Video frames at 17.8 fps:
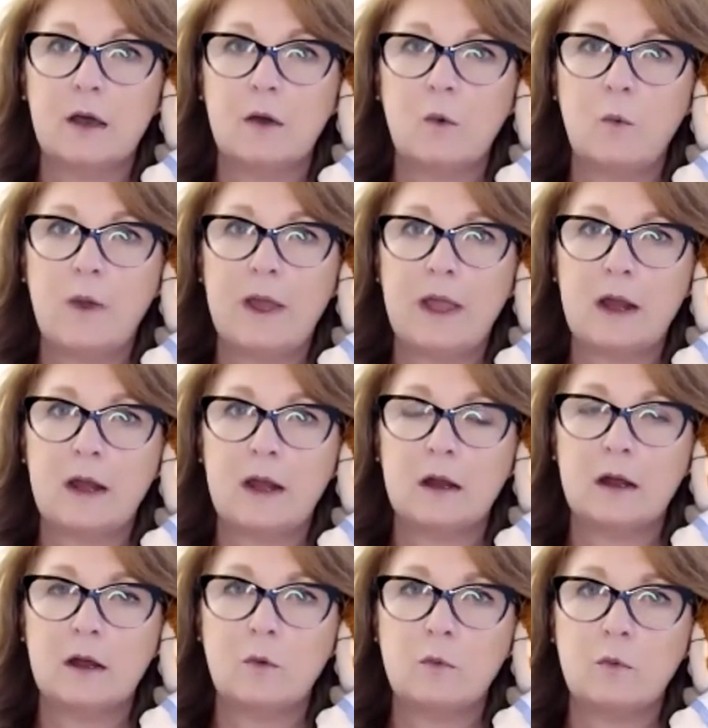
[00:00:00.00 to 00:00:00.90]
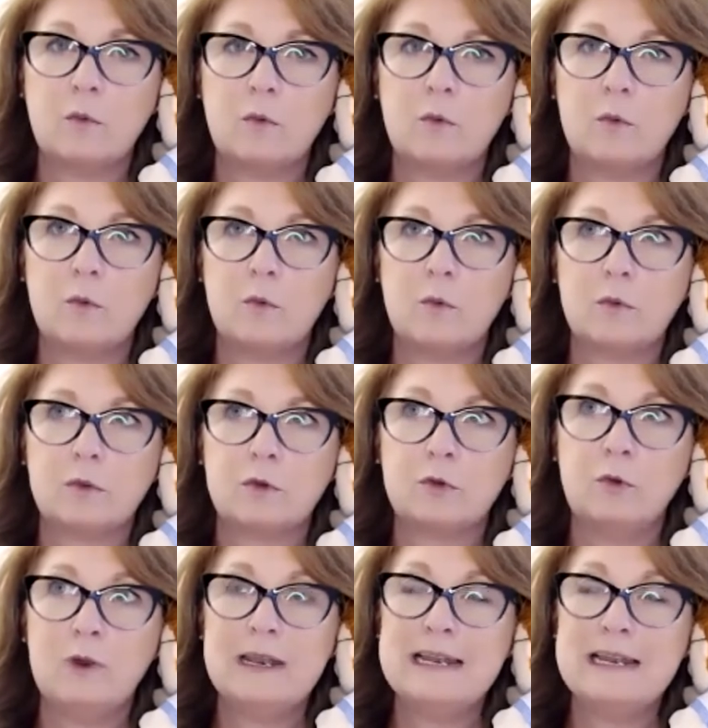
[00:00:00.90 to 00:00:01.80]
where
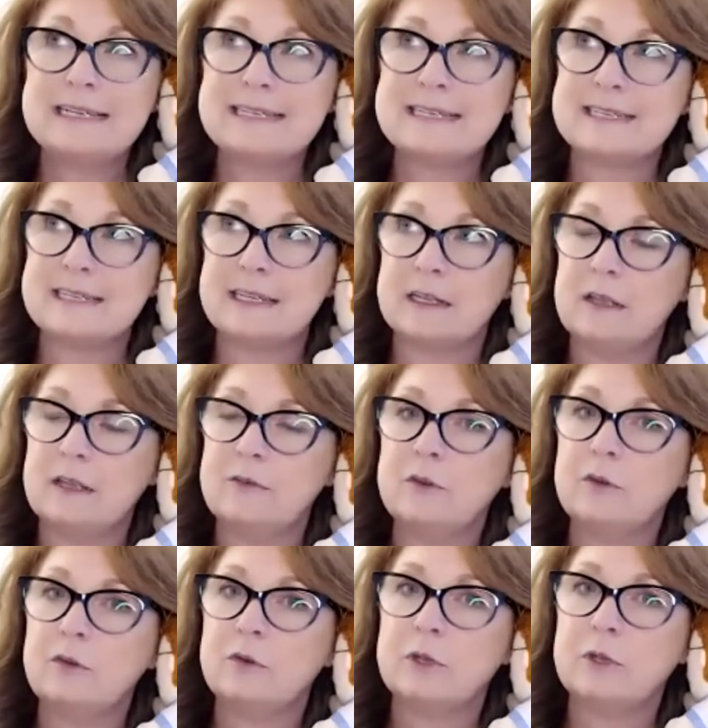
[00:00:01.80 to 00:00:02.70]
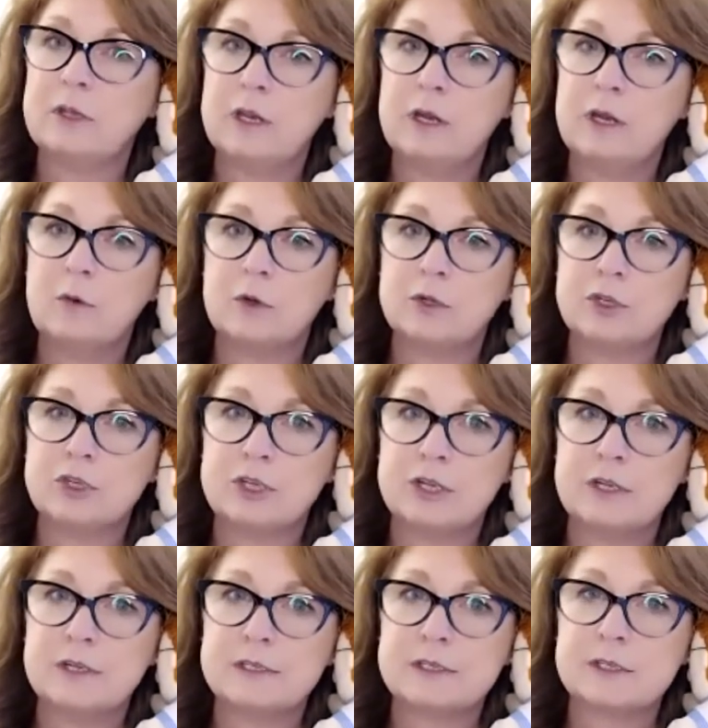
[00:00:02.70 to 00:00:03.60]
to listen, even to hear what
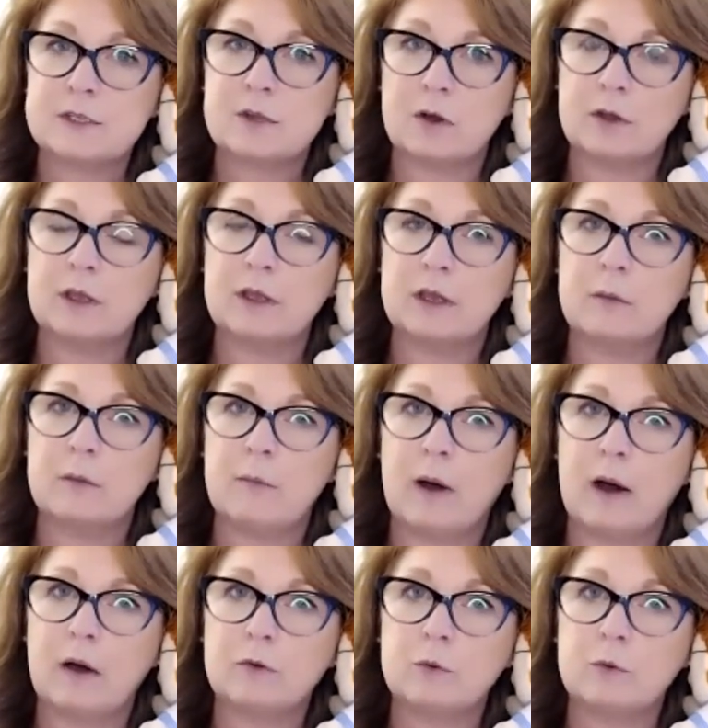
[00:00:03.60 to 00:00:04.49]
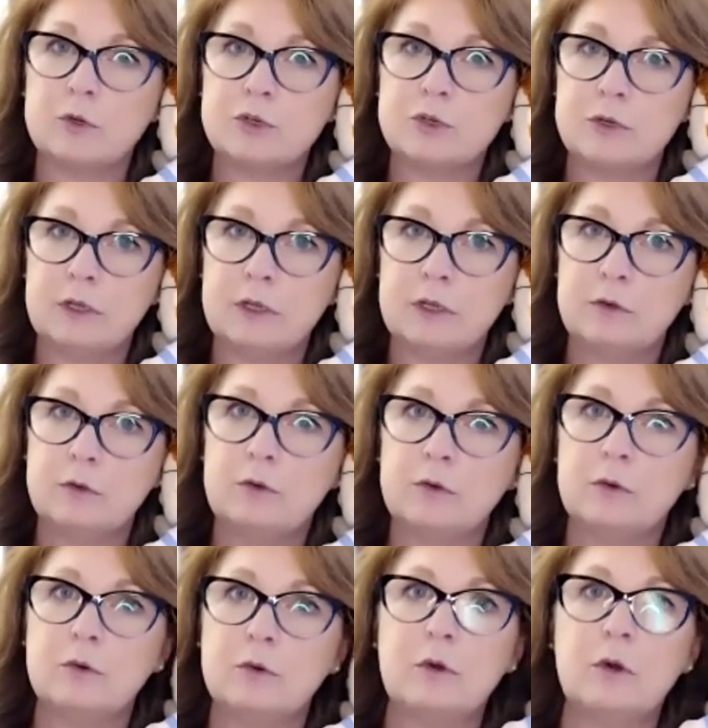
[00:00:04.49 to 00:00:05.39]
she is talking about, what you need to
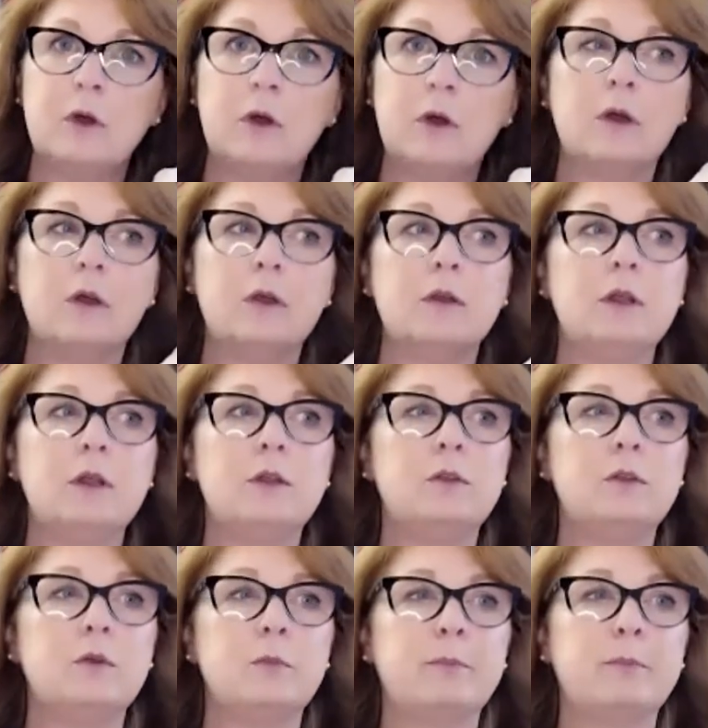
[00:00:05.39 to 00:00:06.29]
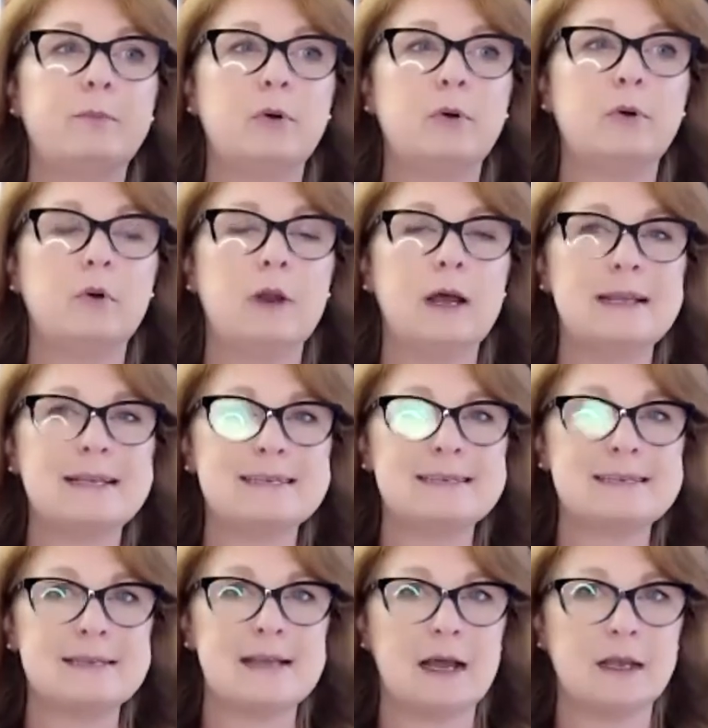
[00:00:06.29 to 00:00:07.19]
do, you need to put
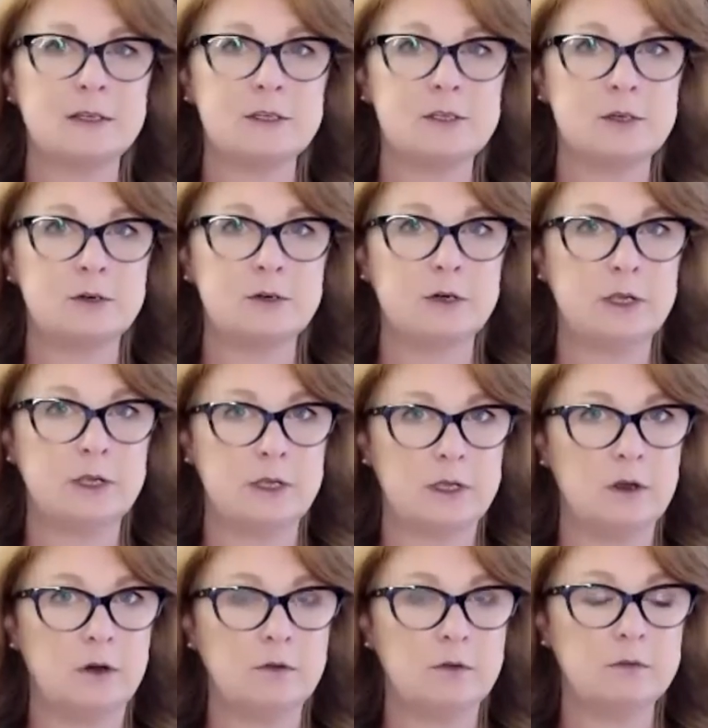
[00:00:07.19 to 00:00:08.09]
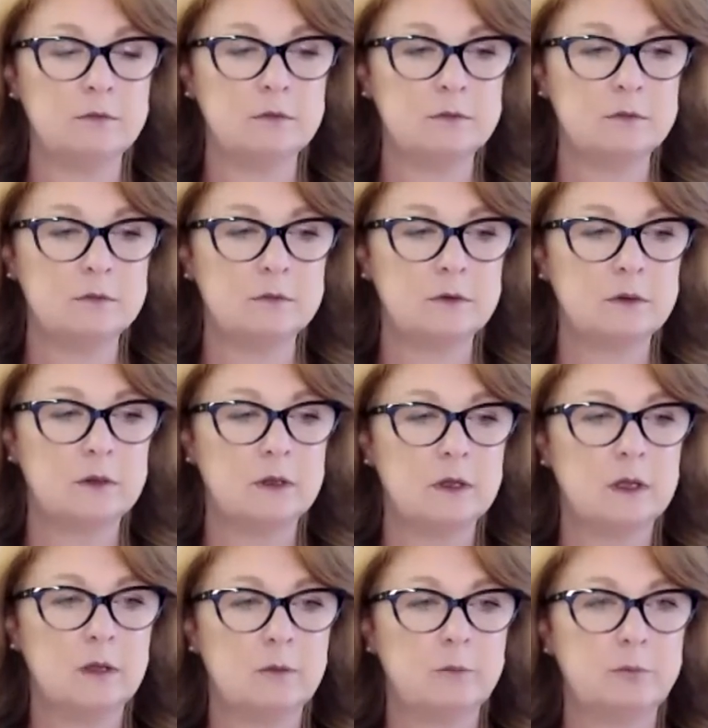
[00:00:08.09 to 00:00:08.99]
aside your ego,
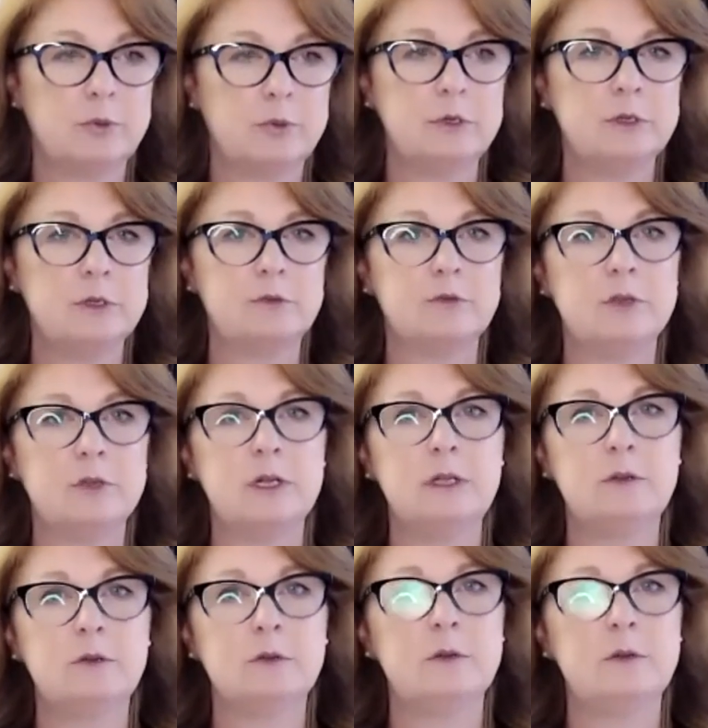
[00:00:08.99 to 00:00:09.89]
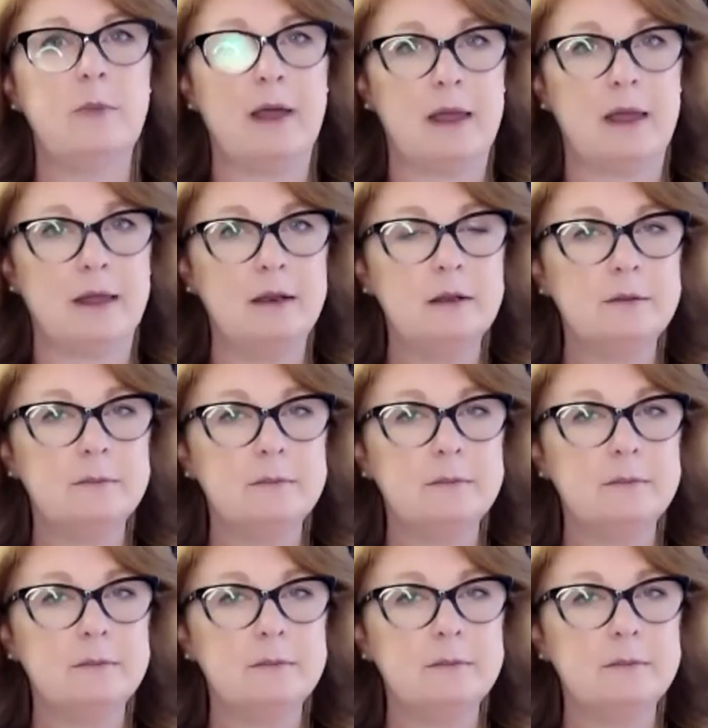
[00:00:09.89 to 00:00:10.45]
put it really to the bed,